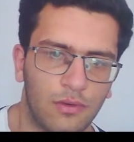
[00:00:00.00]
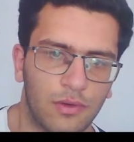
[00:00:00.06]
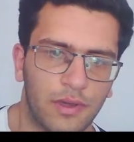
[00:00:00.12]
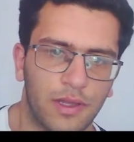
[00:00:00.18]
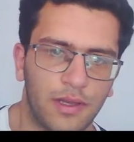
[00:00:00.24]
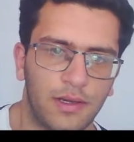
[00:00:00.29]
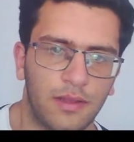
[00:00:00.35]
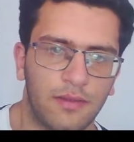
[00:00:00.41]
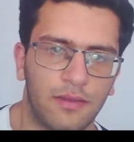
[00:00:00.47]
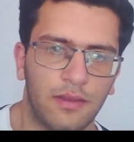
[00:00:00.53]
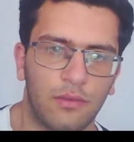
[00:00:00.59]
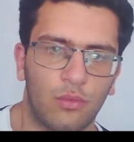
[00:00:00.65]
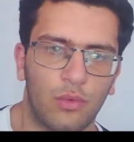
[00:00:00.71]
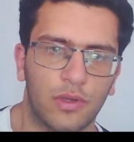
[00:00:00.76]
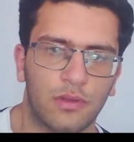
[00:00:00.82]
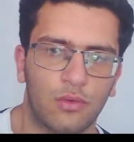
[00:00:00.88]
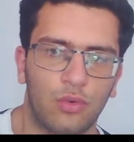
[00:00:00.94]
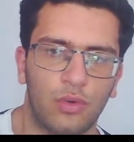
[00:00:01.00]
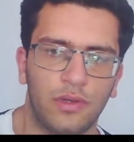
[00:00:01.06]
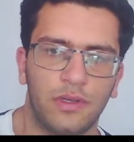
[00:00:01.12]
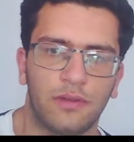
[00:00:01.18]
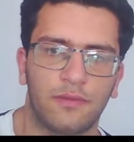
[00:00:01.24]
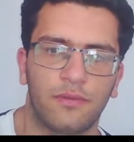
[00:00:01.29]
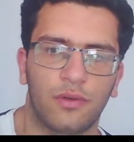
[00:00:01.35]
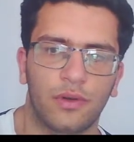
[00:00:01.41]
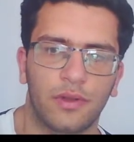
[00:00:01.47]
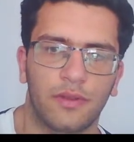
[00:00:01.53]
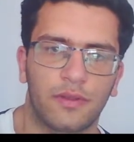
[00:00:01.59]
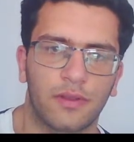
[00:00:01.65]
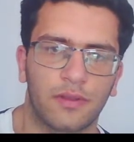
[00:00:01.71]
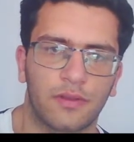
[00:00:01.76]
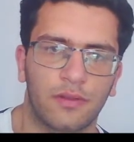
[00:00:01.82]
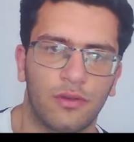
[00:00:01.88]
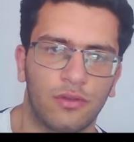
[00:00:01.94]
Okay, let's see what queen e4
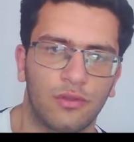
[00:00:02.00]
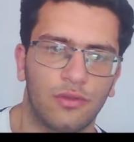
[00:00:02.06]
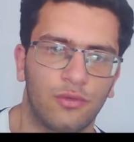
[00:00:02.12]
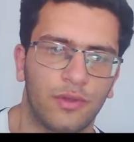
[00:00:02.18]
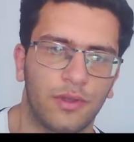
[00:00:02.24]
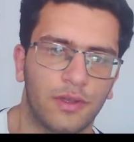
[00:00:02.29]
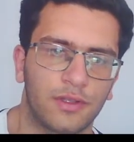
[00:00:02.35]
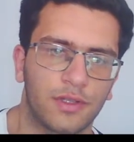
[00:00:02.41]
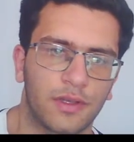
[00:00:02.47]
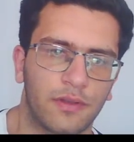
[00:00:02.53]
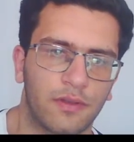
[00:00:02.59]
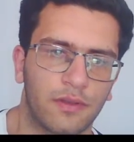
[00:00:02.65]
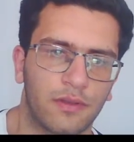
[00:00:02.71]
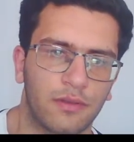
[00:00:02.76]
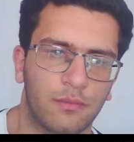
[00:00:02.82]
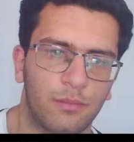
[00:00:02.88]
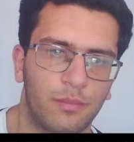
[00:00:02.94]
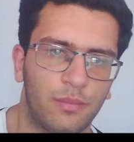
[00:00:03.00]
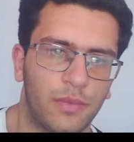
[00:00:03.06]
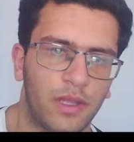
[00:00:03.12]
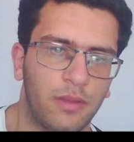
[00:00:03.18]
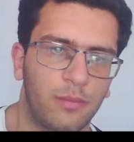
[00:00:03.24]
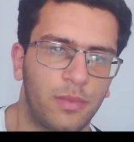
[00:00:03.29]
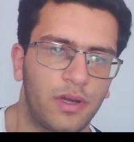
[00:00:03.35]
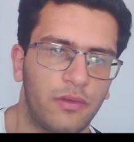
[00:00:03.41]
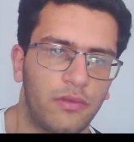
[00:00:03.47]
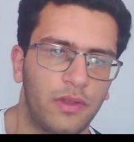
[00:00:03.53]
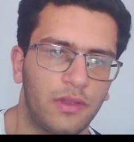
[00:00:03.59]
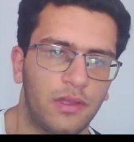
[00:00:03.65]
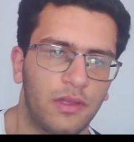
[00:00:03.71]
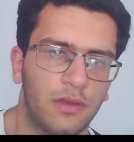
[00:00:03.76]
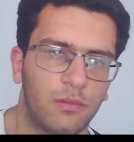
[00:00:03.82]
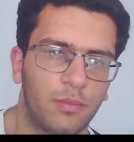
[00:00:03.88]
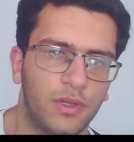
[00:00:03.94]
is doing. Just I am
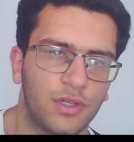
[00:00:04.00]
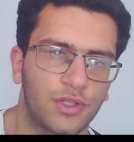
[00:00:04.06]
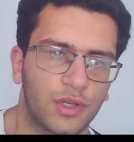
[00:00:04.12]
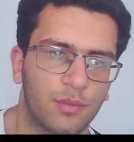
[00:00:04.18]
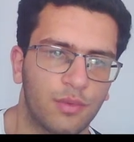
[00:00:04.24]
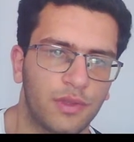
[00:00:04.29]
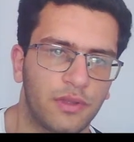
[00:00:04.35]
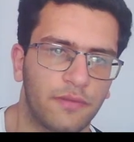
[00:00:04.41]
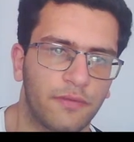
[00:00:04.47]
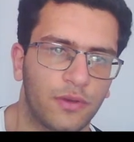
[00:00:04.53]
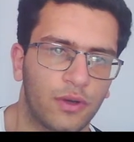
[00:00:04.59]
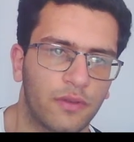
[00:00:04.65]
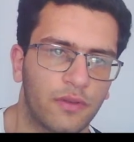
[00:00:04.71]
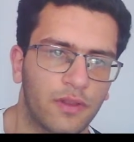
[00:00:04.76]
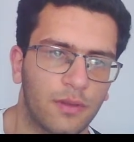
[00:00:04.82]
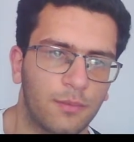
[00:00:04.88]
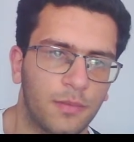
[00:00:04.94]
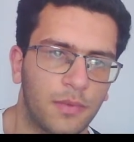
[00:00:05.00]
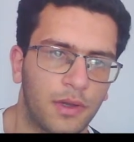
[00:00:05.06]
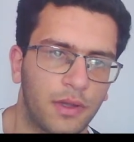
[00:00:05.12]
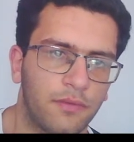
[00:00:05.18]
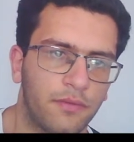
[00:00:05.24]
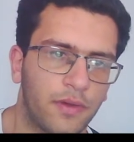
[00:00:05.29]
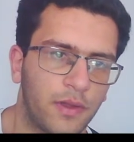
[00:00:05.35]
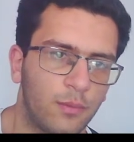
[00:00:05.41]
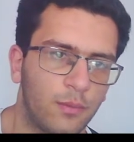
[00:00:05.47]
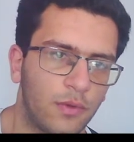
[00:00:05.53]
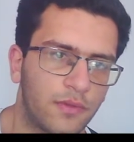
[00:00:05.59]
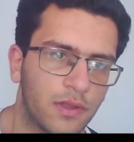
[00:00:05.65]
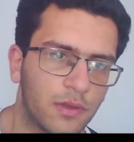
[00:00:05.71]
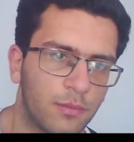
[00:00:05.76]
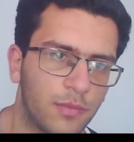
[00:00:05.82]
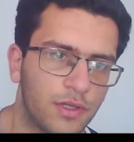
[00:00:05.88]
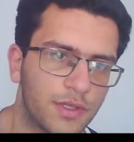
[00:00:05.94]
preventing bishop d4 somehow if I
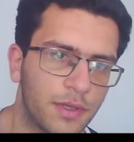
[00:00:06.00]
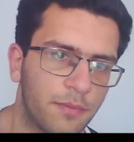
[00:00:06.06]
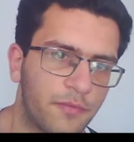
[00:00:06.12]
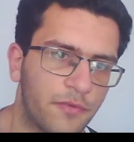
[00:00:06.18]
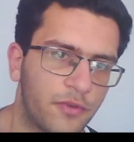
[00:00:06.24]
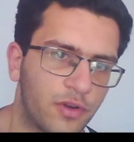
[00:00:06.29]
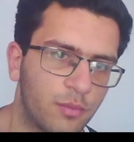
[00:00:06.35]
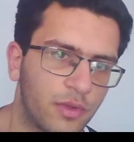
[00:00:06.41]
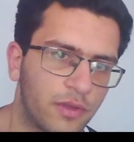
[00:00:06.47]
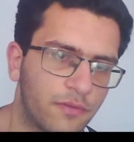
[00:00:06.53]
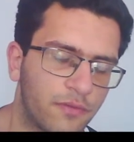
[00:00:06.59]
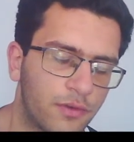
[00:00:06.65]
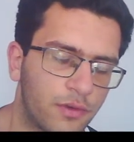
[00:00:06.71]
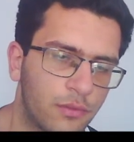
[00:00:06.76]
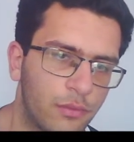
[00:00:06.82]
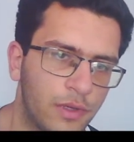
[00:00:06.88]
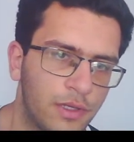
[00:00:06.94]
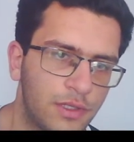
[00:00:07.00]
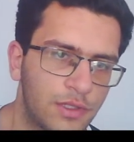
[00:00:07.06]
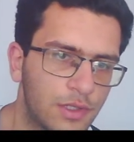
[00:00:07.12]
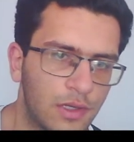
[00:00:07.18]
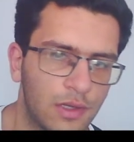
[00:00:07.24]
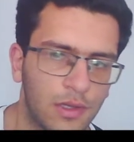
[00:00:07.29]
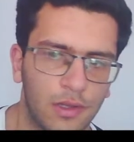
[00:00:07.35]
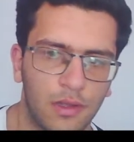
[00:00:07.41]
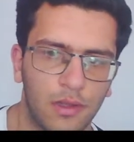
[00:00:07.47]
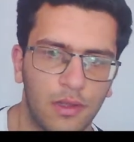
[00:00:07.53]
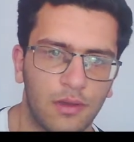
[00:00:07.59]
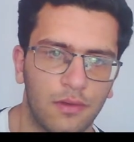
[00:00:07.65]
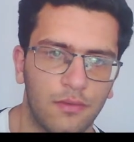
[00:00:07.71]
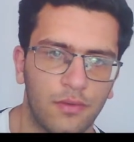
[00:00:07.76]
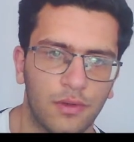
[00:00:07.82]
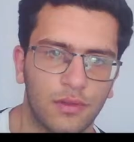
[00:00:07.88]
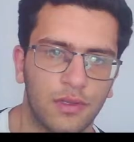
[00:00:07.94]
move the bishop from b4, which
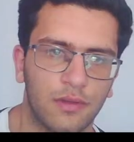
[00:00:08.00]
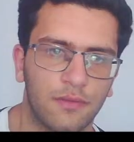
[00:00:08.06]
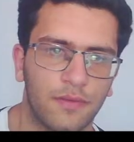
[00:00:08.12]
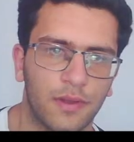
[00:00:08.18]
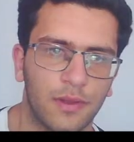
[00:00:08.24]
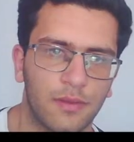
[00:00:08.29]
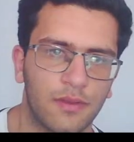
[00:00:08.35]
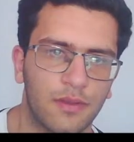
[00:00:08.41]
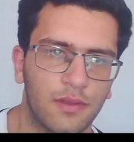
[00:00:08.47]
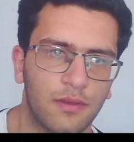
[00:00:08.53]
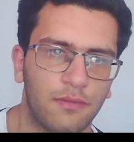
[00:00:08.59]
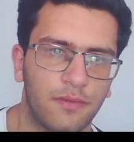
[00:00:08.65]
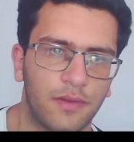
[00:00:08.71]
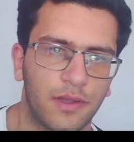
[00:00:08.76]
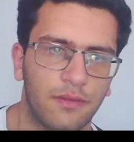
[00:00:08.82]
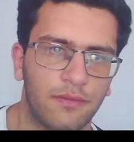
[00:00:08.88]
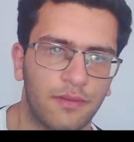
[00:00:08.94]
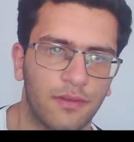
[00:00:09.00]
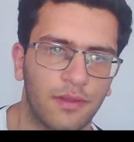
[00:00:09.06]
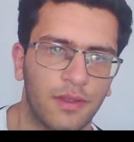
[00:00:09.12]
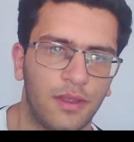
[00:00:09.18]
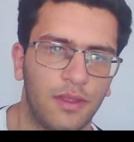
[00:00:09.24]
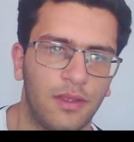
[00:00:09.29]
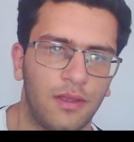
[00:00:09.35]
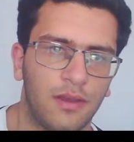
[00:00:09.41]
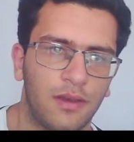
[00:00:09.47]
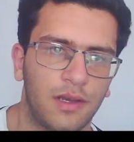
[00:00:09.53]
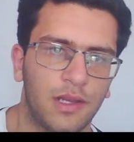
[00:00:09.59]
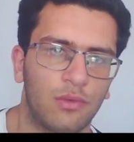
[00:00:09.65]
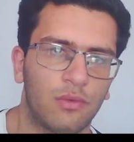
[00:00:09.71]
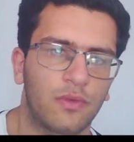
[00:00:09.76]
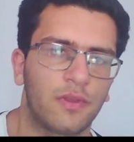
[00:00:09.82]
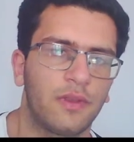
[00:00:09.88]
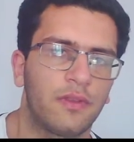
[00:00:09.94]
can't defend c5.
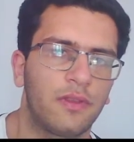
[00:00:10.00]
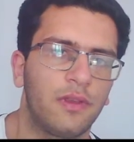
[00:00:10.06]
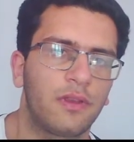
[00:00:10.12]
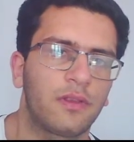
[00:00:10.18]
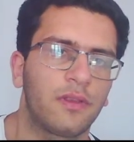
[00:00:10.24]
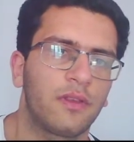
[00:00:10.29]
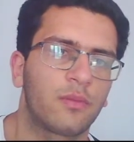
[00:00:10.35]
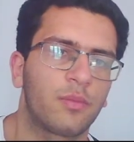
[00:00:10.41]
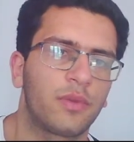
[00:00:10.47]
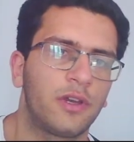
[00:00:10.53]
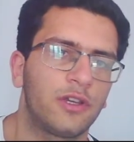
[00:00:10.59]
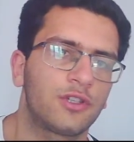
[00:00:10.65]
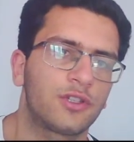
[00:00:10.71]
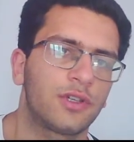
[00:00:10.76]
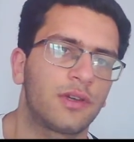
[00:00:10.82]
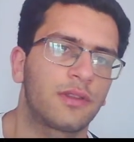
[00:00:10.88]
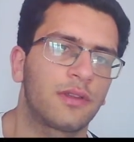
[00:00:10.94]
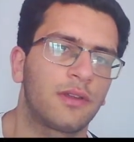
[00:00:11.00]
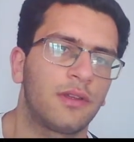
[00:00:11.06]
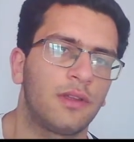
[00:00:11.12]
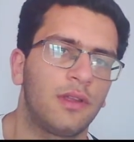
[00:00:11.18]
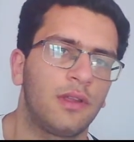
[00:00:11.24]
Now c6 is pressured.